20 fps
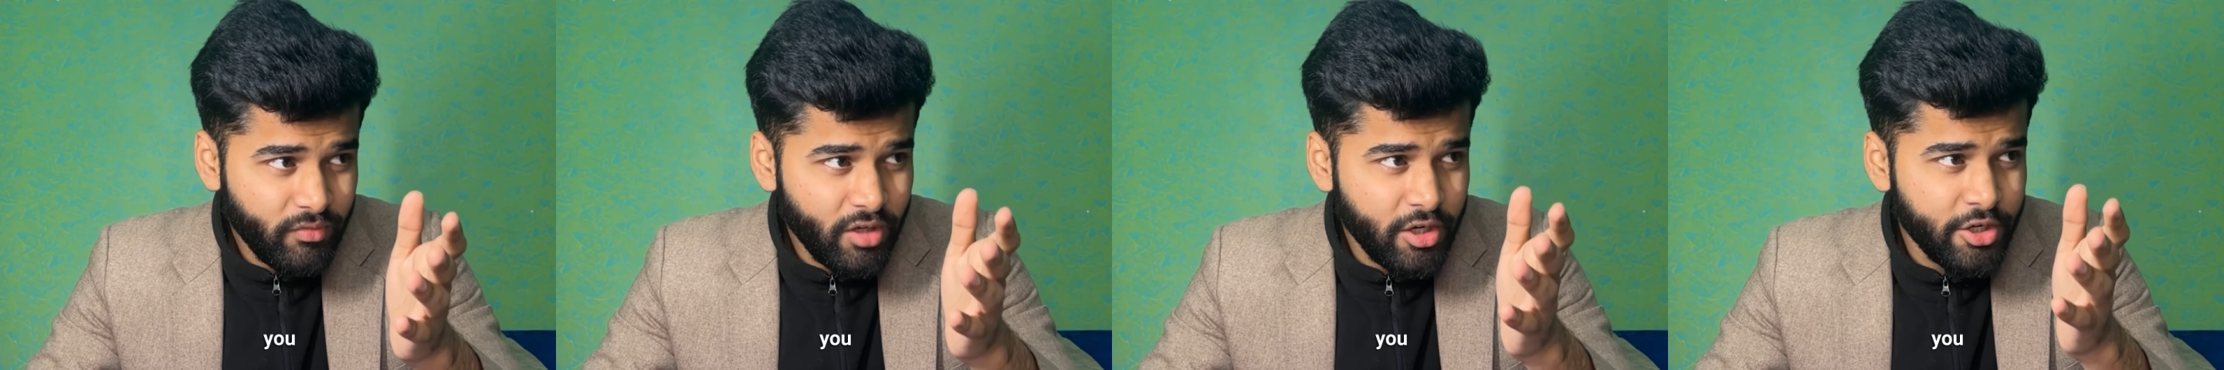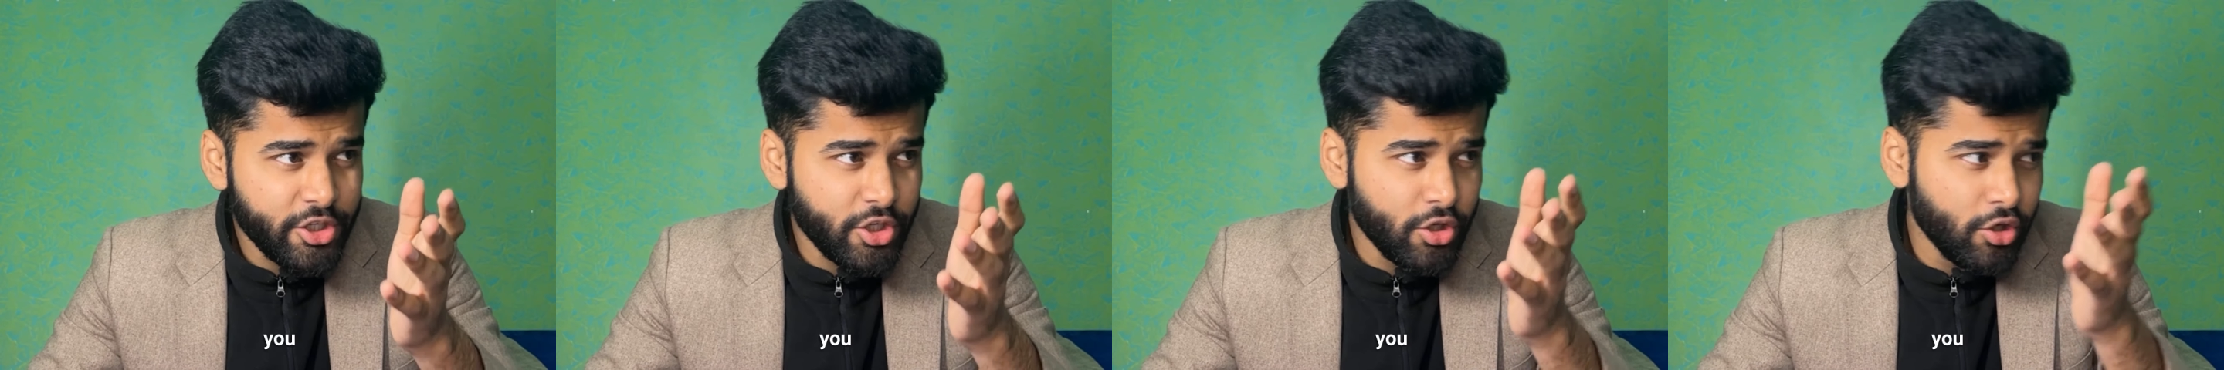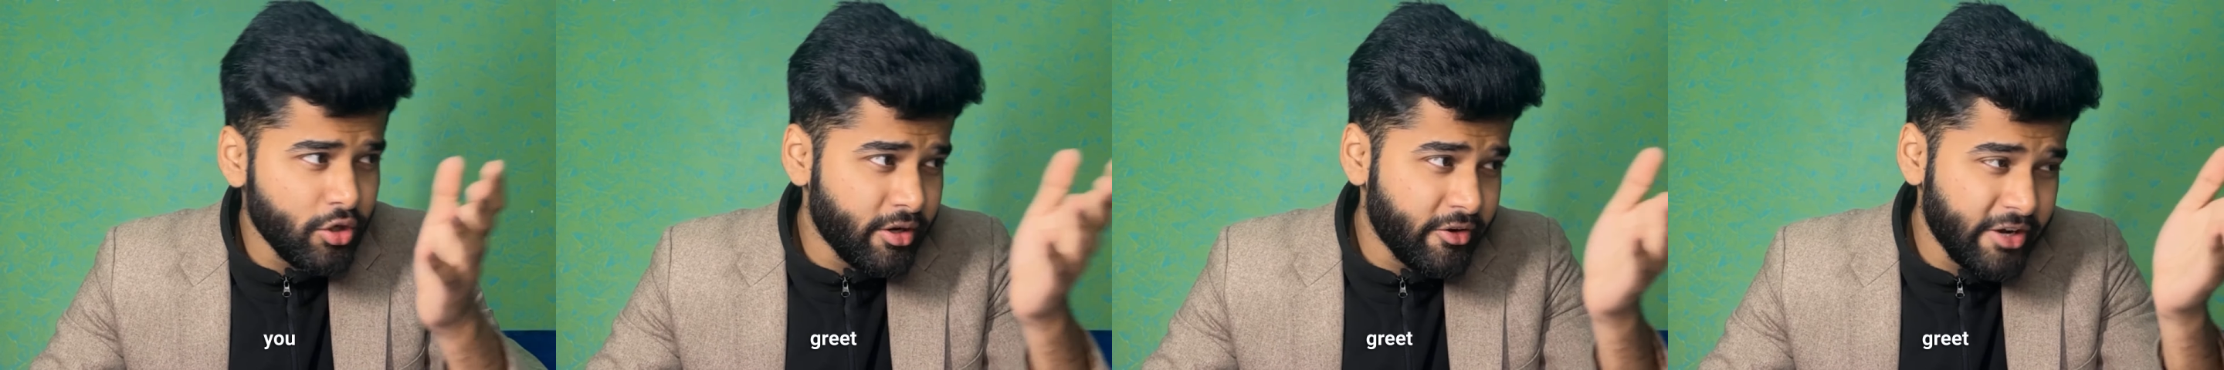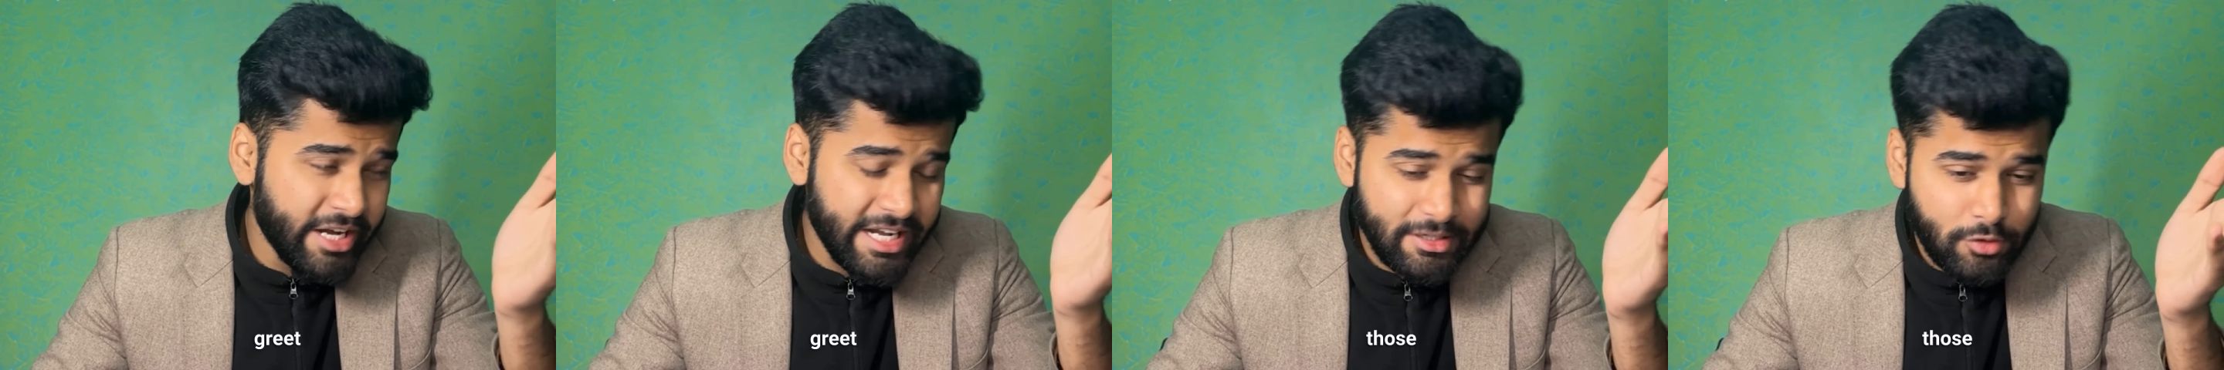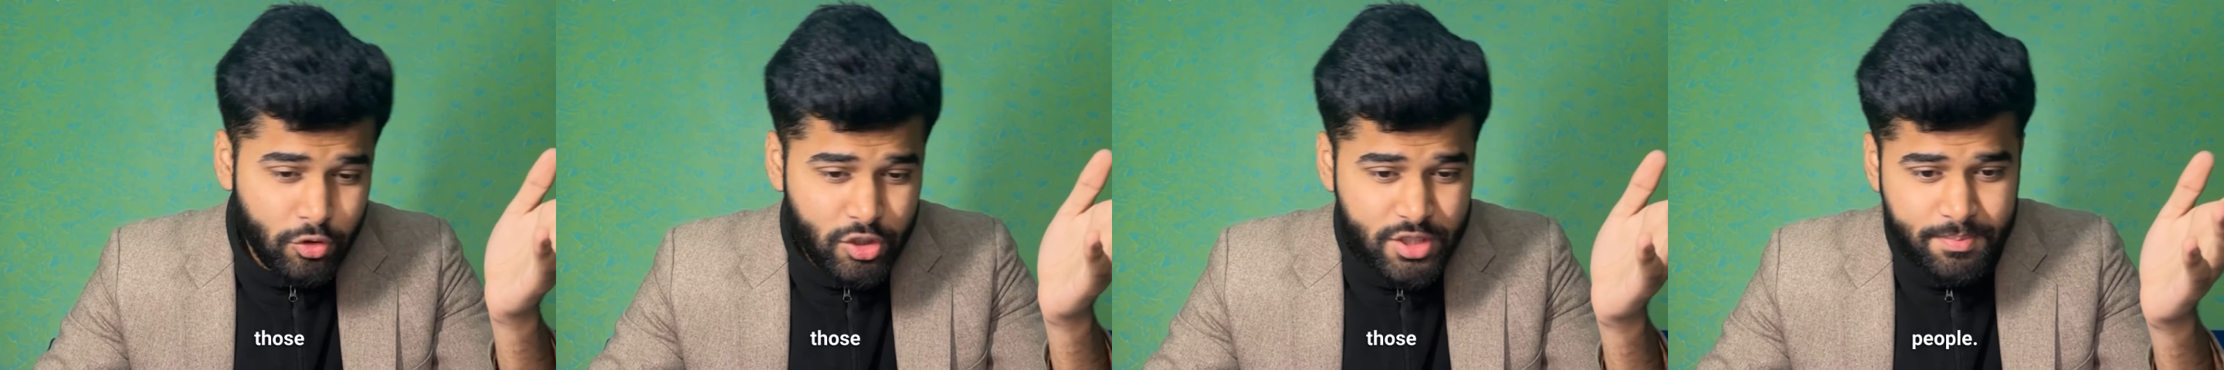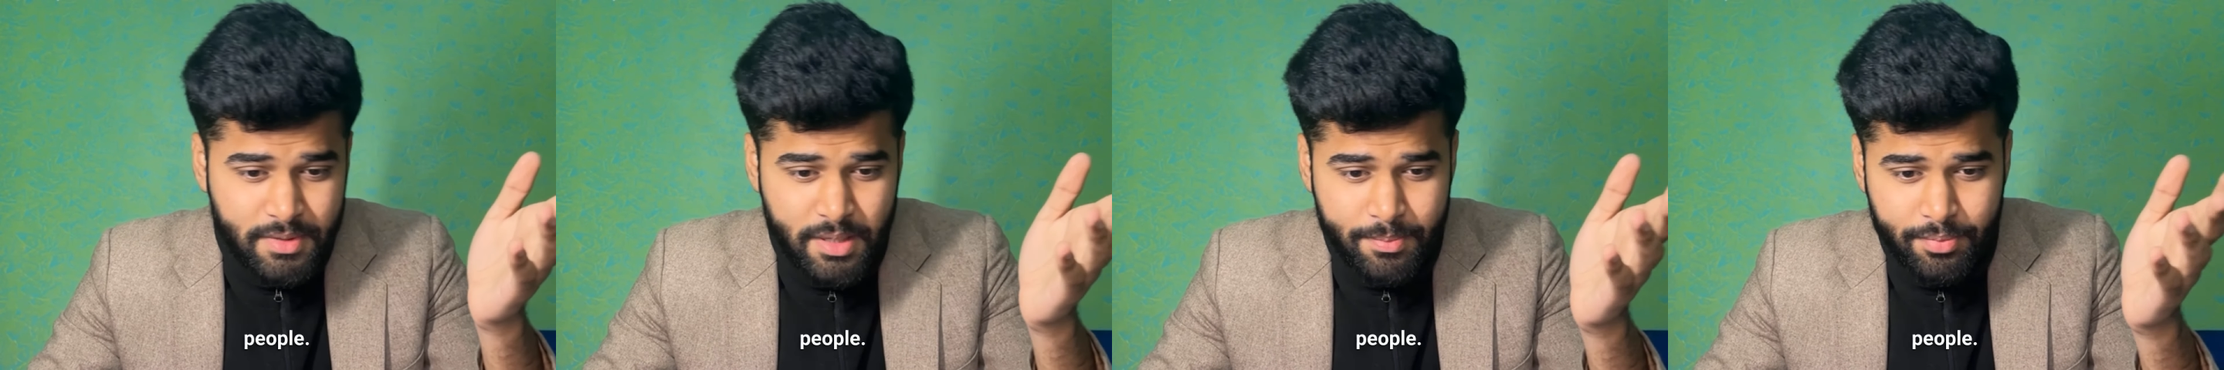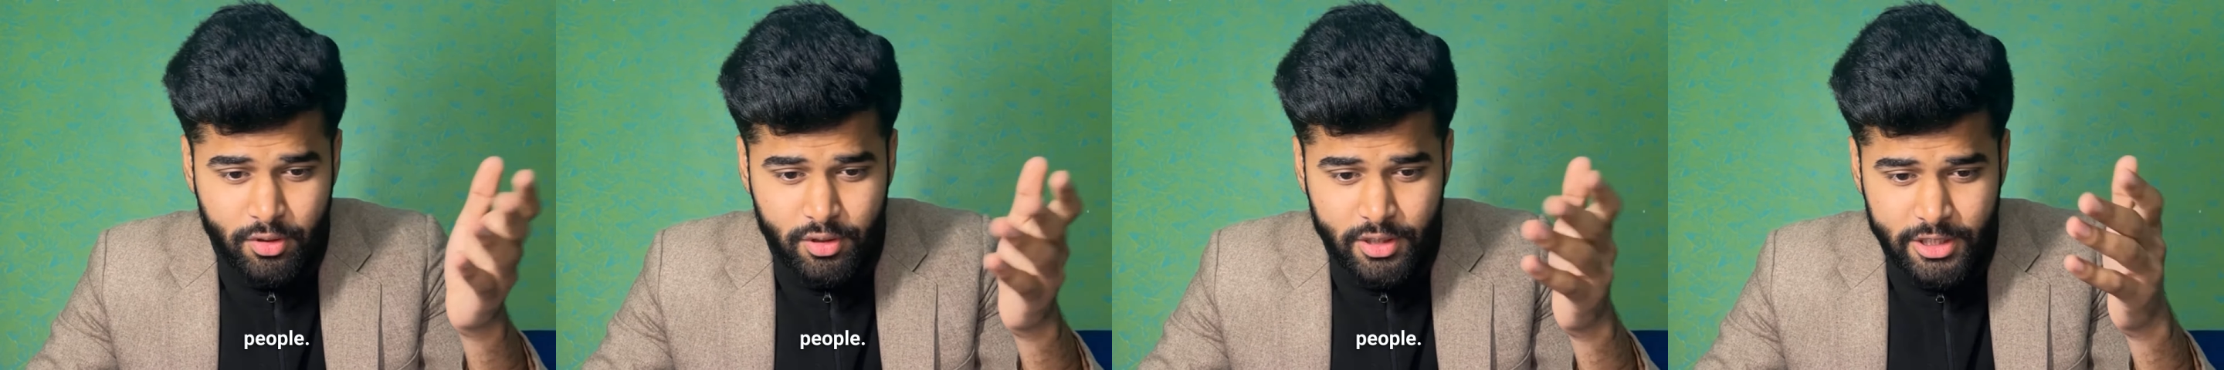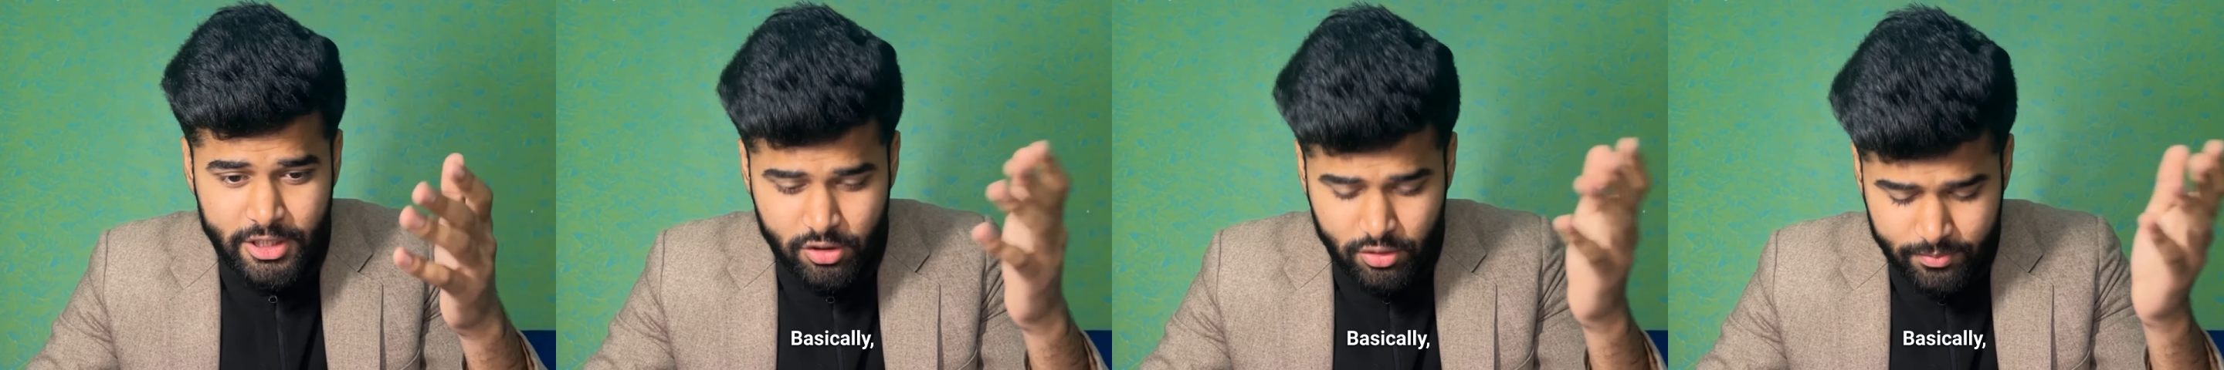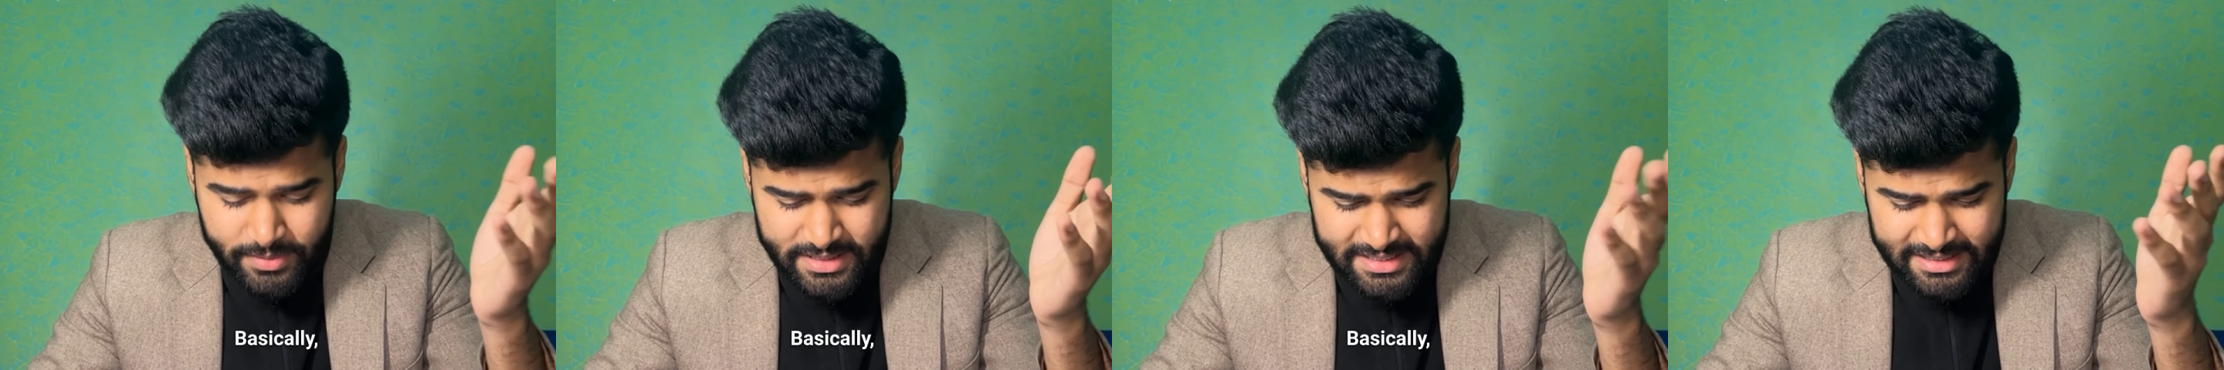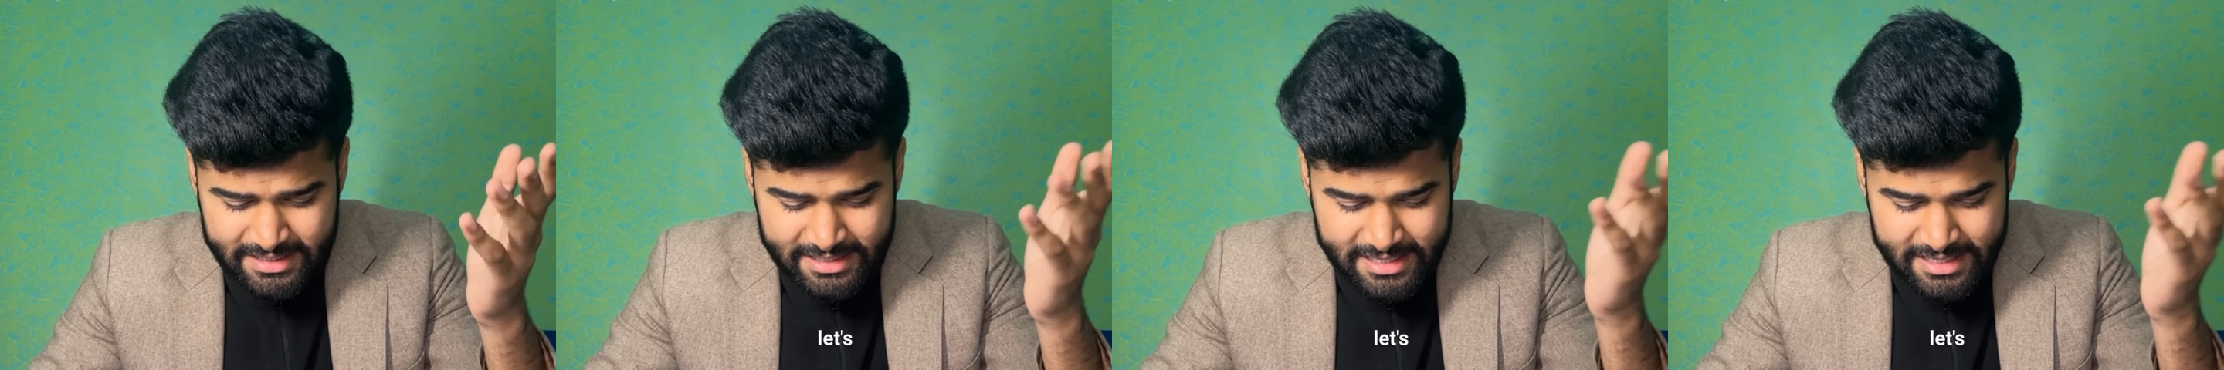you greet those people you know basically